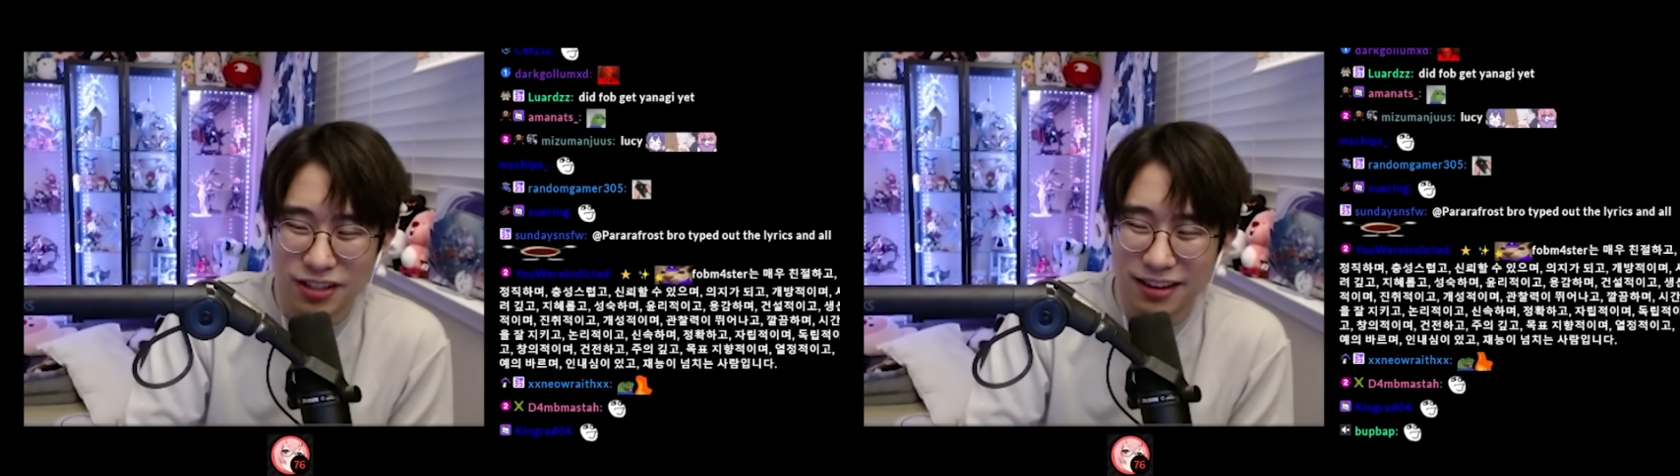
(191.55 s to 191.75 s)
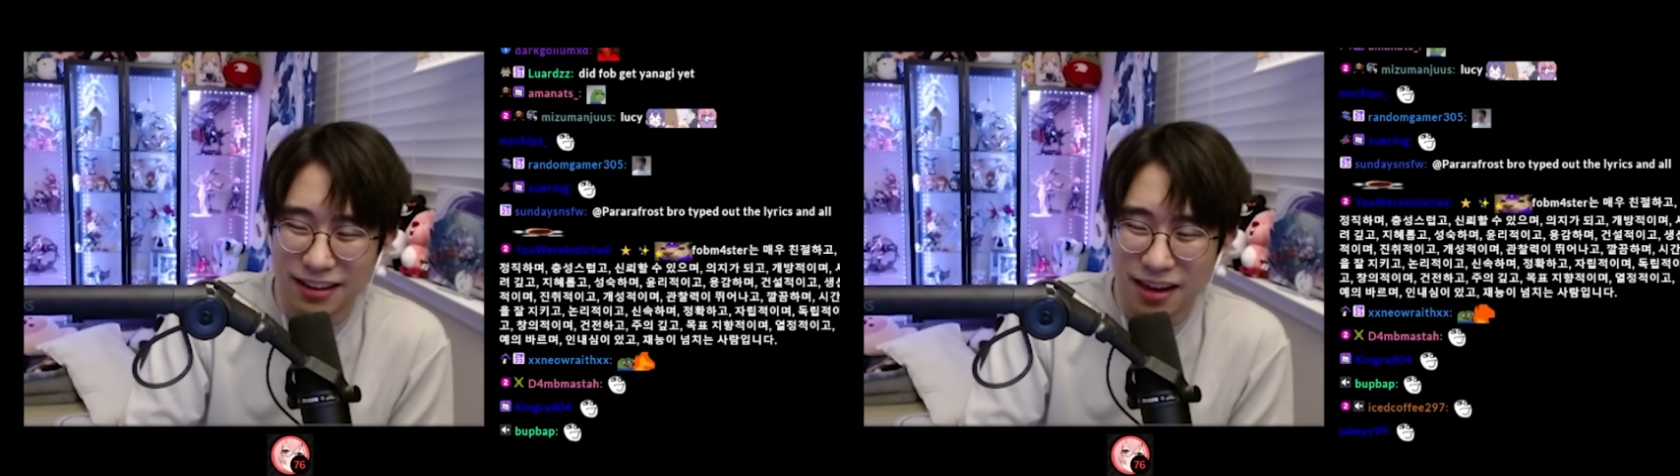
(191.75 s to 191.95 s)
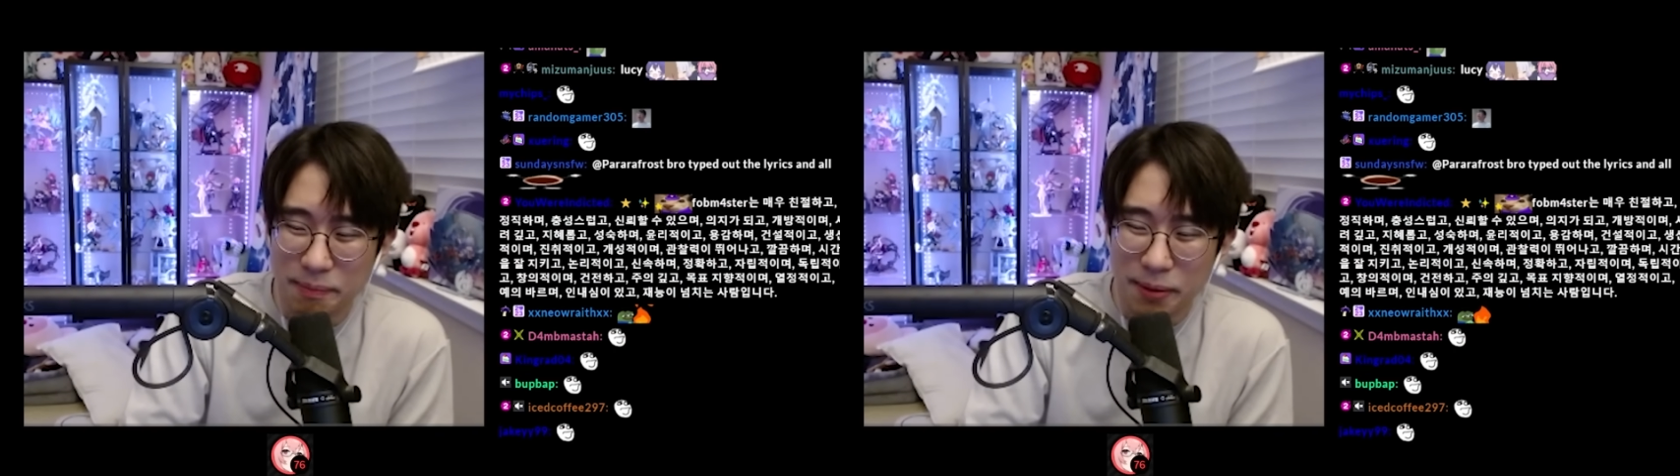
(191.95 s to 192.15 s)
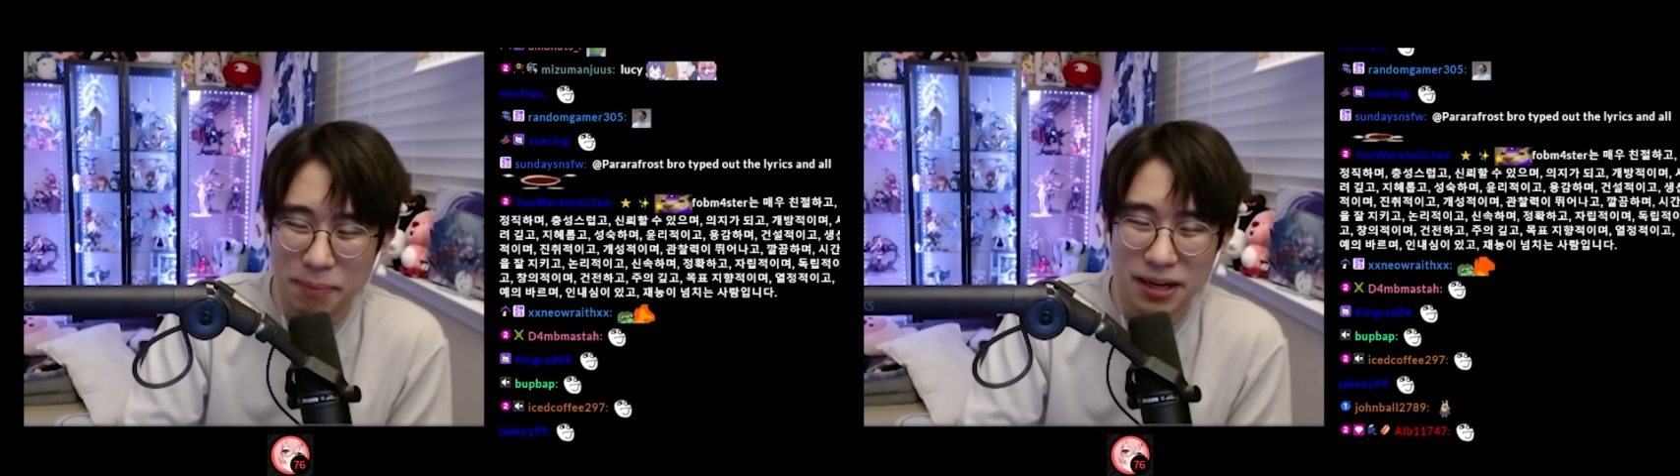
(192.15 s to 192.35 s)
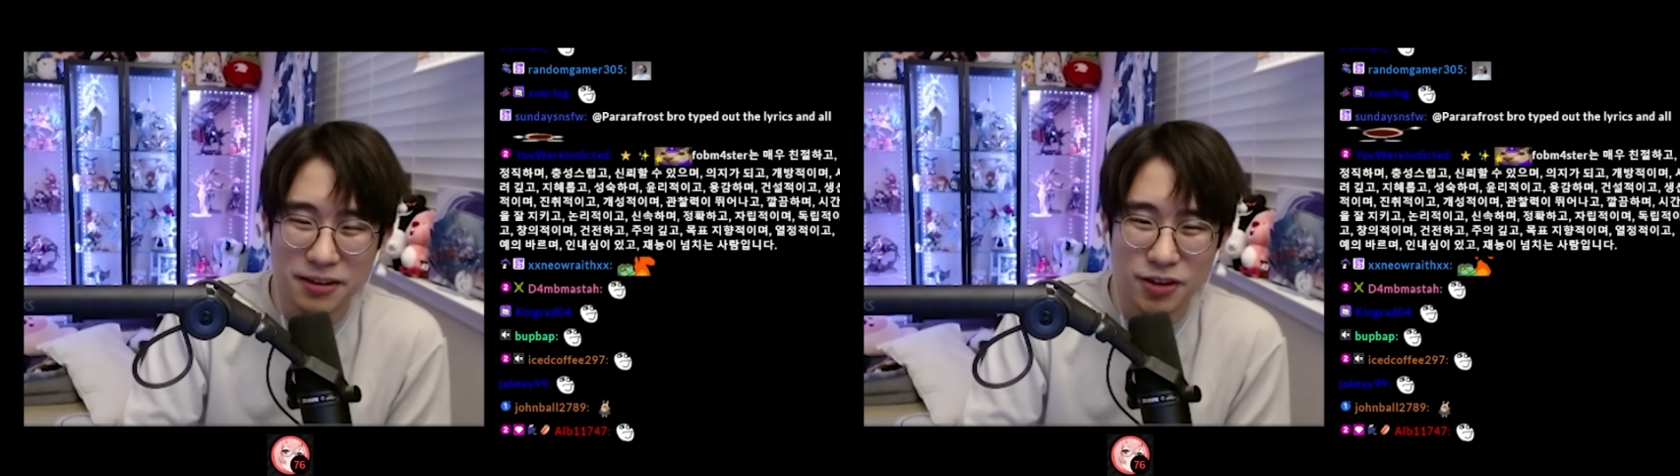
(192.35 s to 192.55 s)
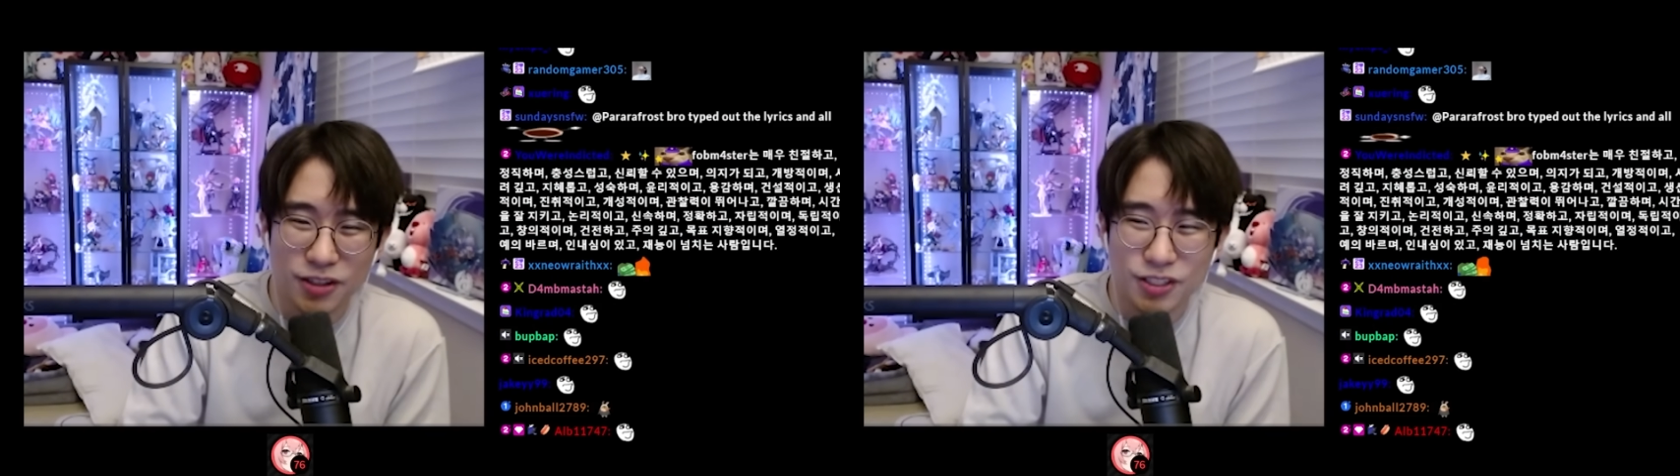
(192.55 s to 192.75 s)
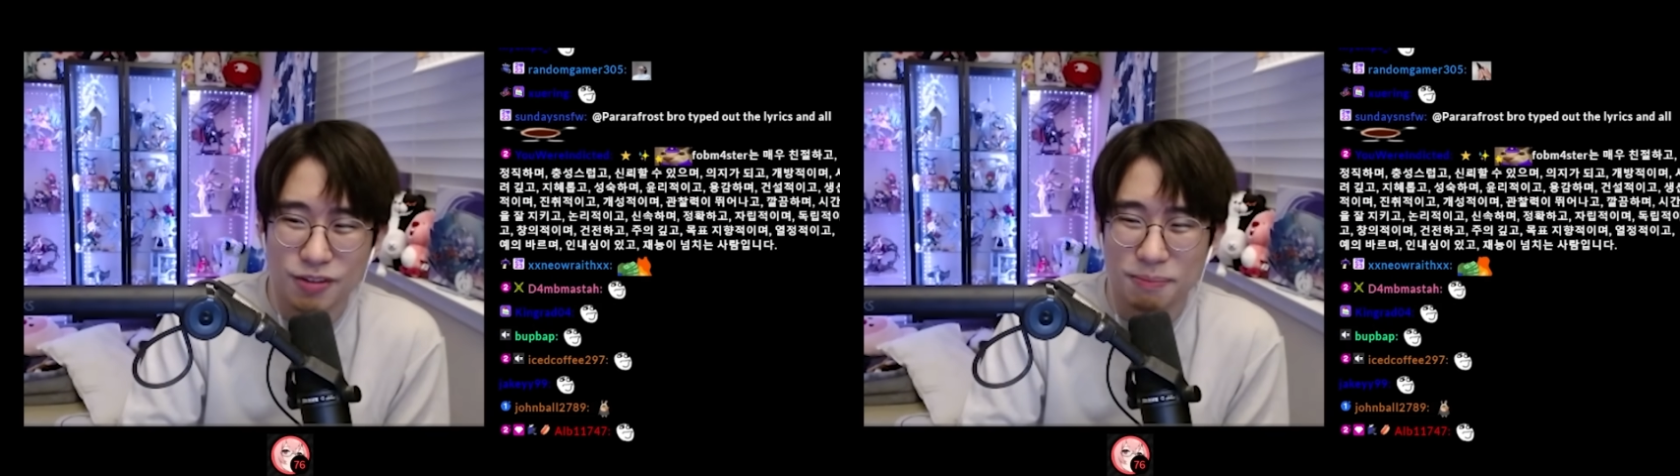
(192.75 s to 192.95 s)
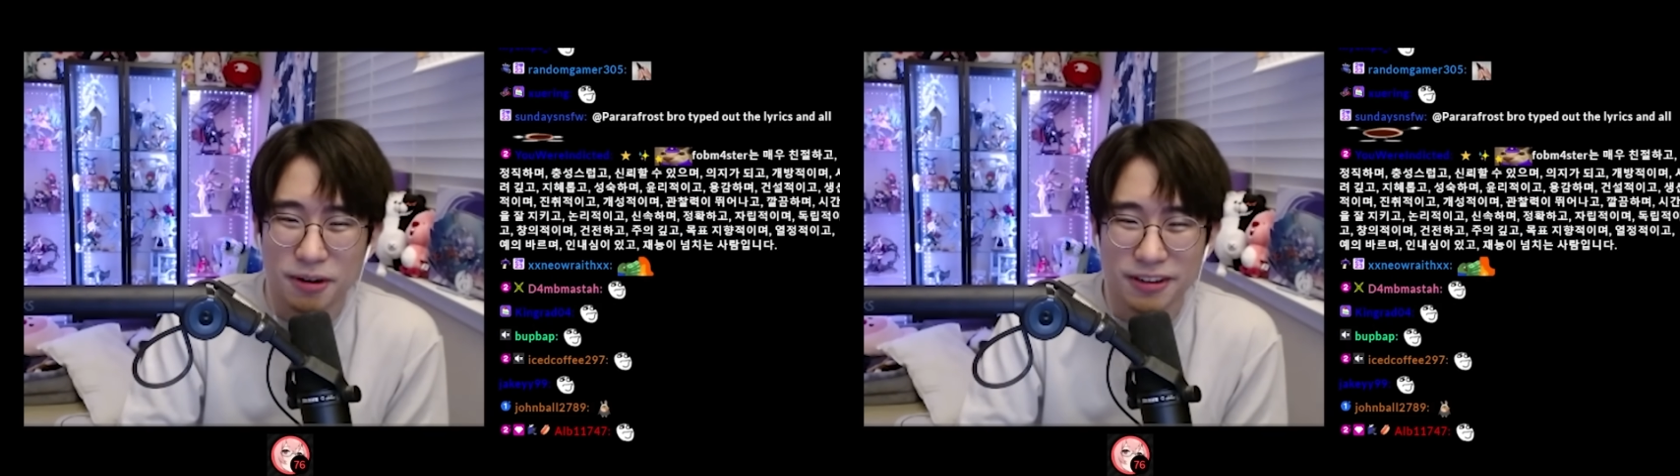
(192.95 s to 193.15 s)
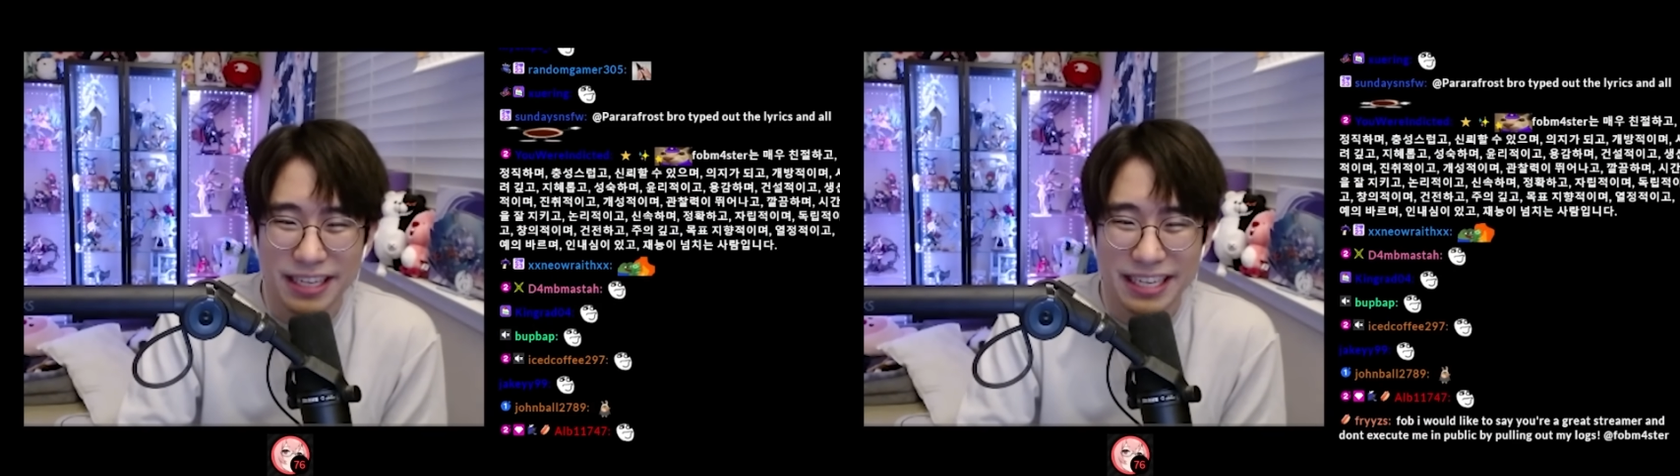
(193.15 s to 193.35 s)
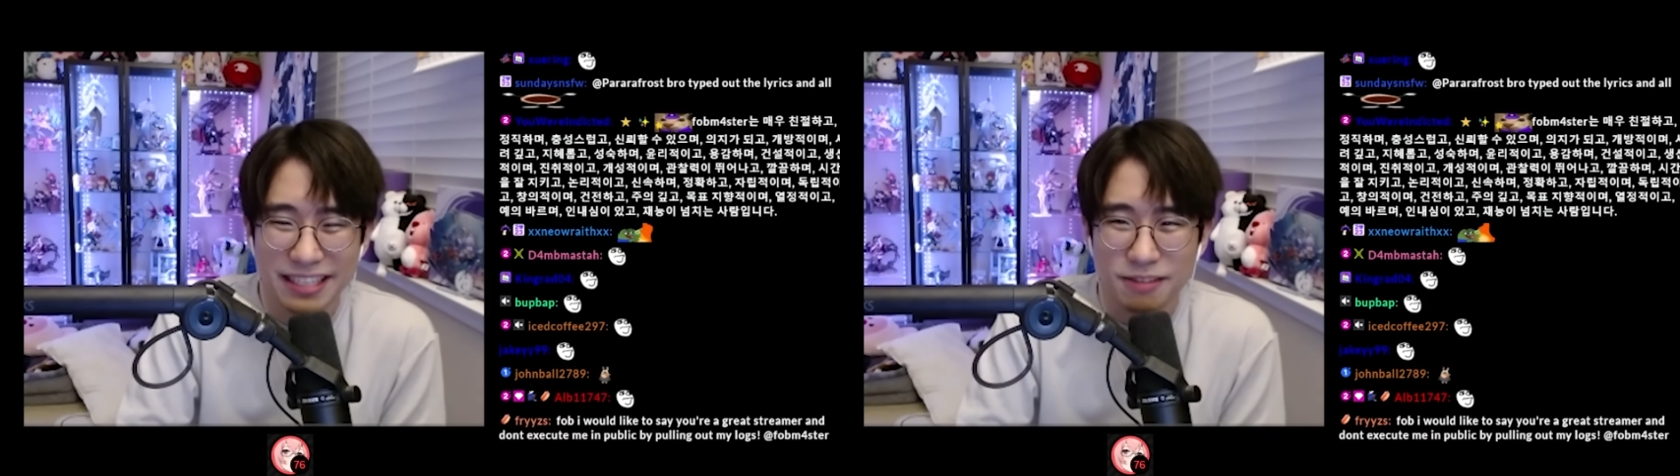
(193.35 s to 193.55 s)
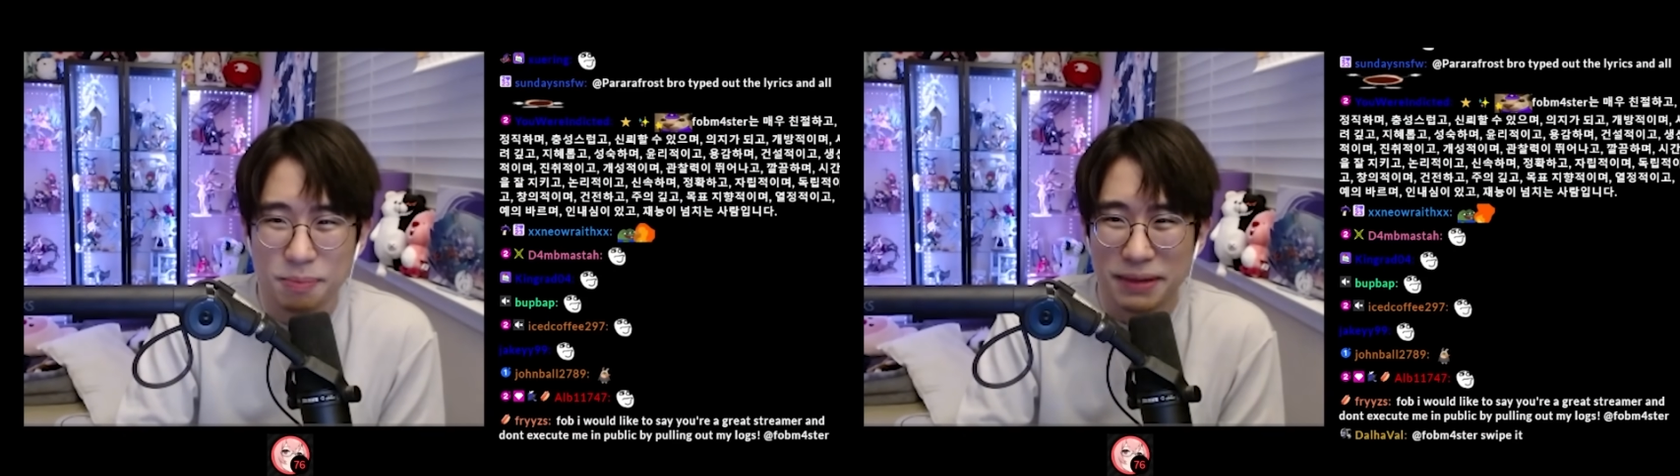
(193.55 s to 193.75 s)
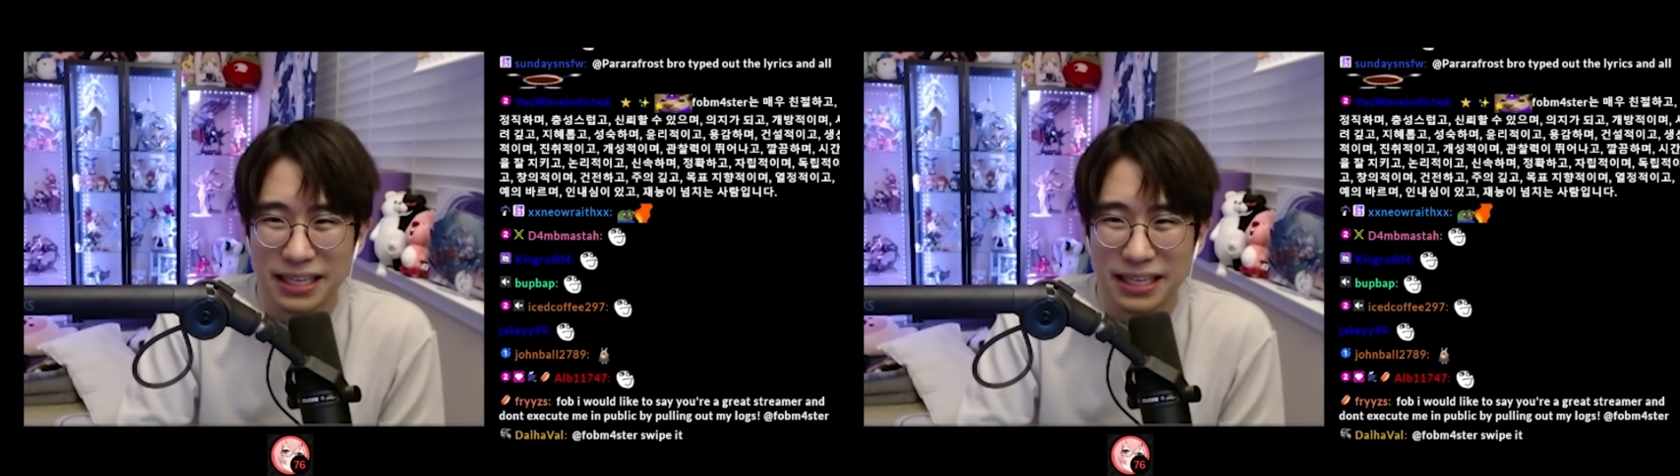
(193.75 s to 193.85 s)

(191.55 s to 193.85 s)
a couple bundles for pulling would be